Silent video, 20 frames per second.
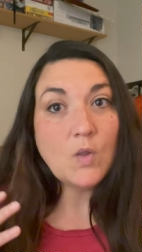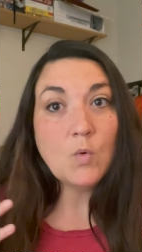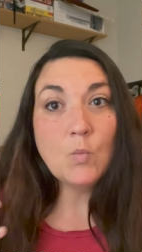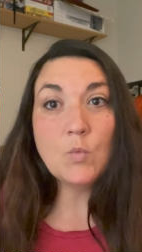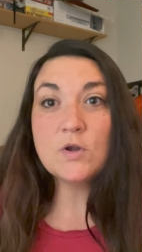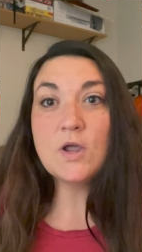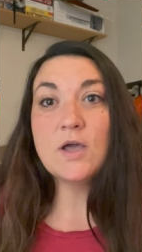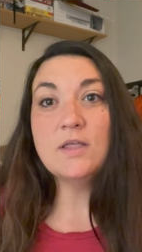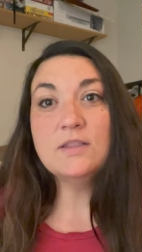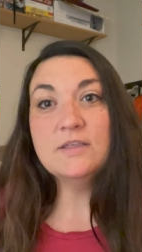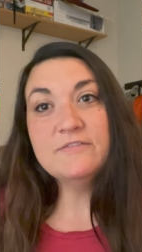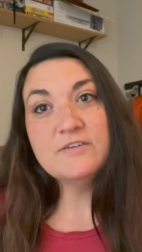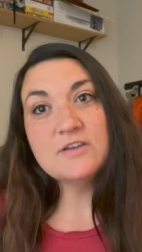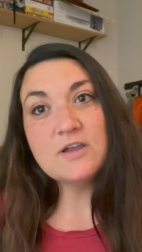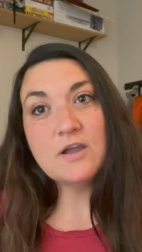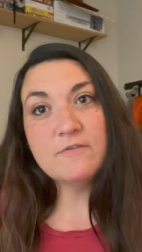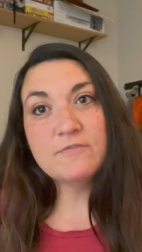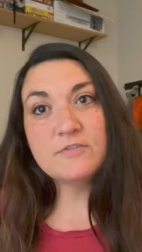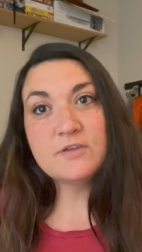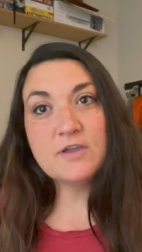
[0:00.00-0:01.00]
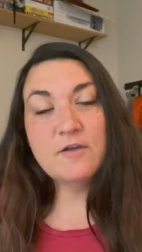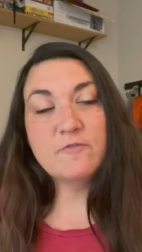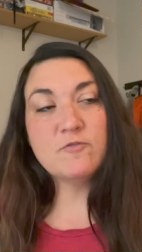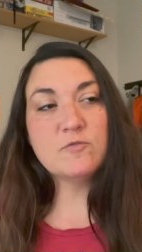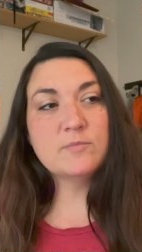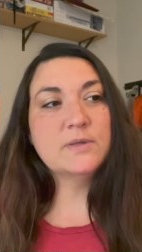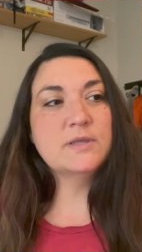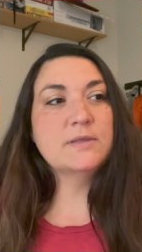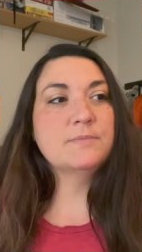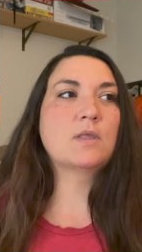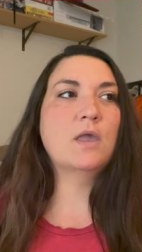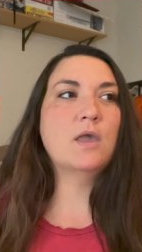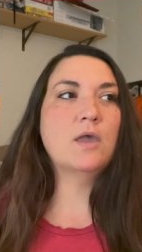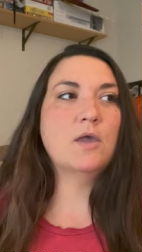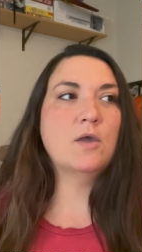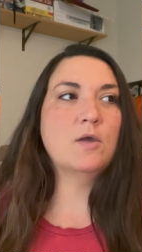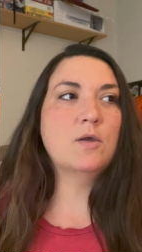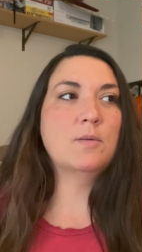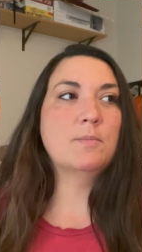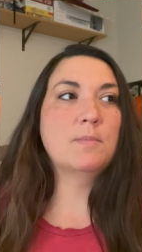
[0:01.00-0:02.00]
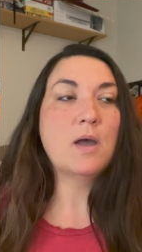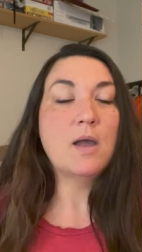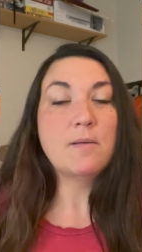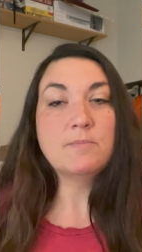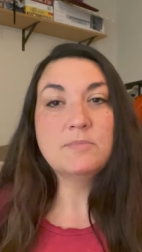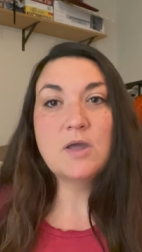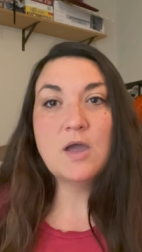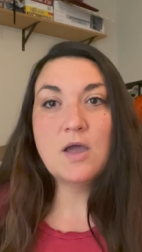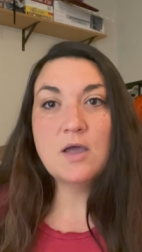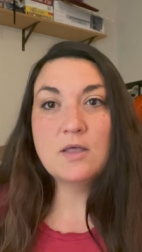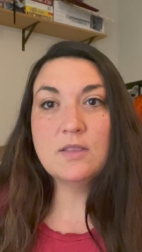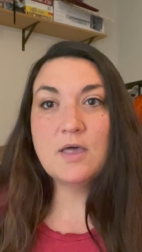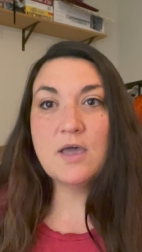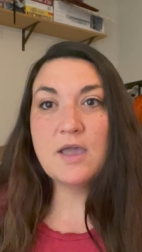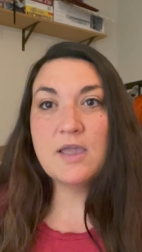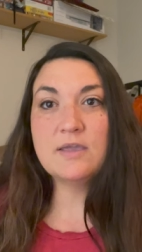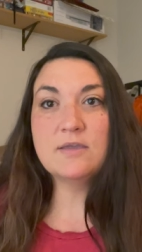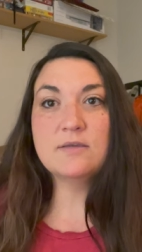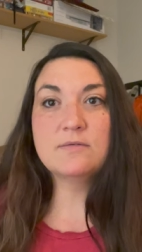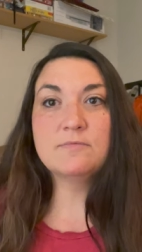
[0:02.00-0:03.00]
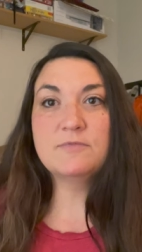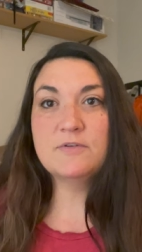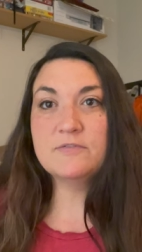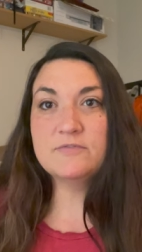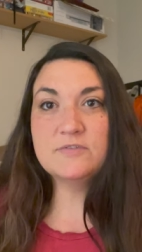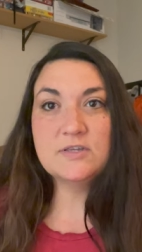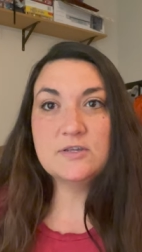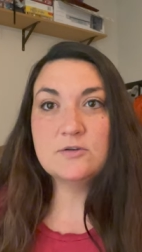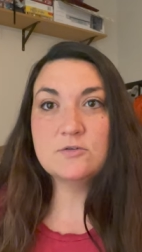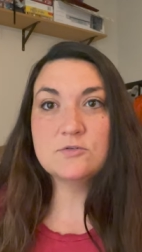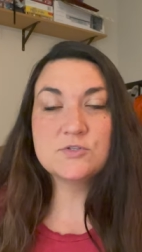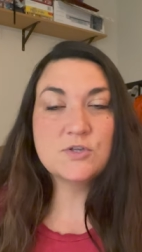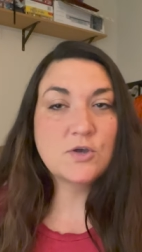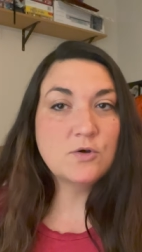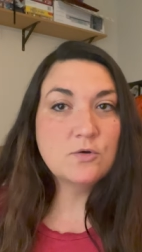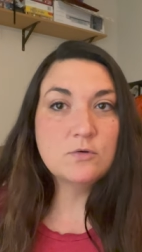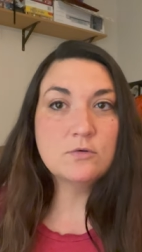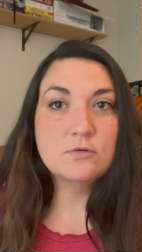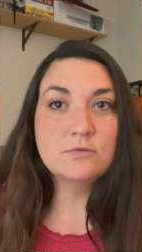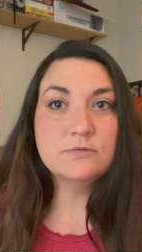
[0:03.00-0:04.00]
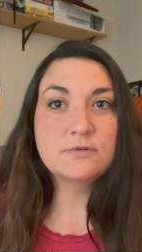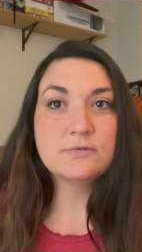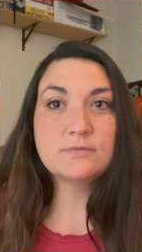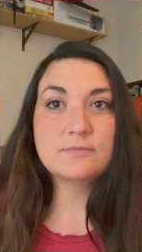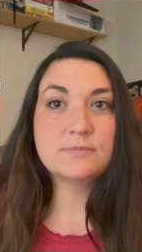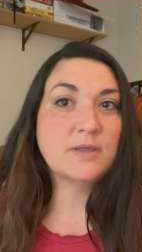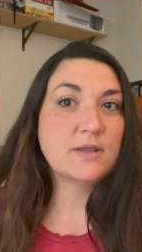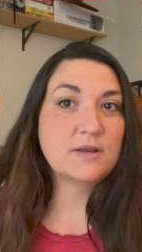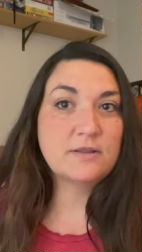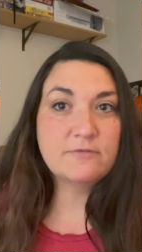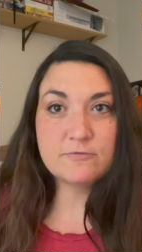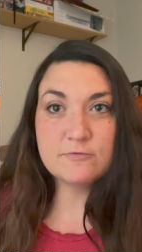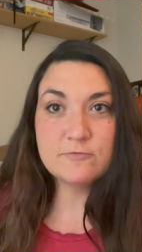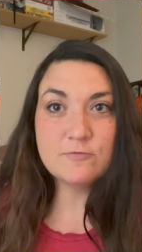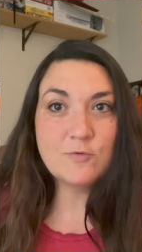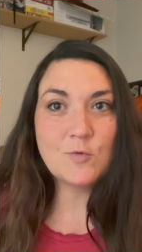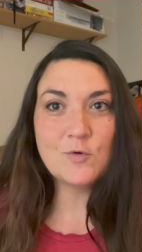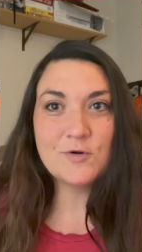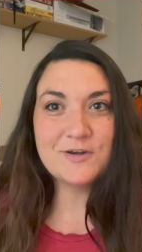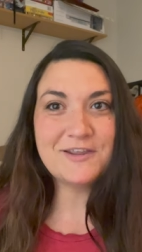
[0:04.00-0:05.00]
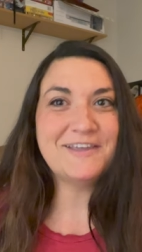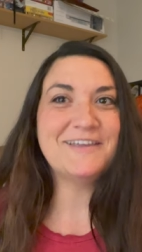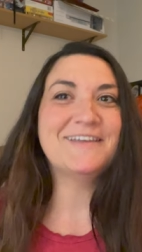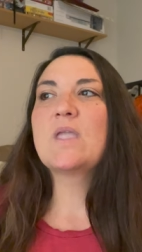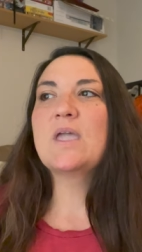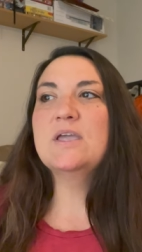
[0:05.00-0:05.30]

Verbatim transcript: We're not living off the government. Um, I'm not like 50 years old, I'm not even 40.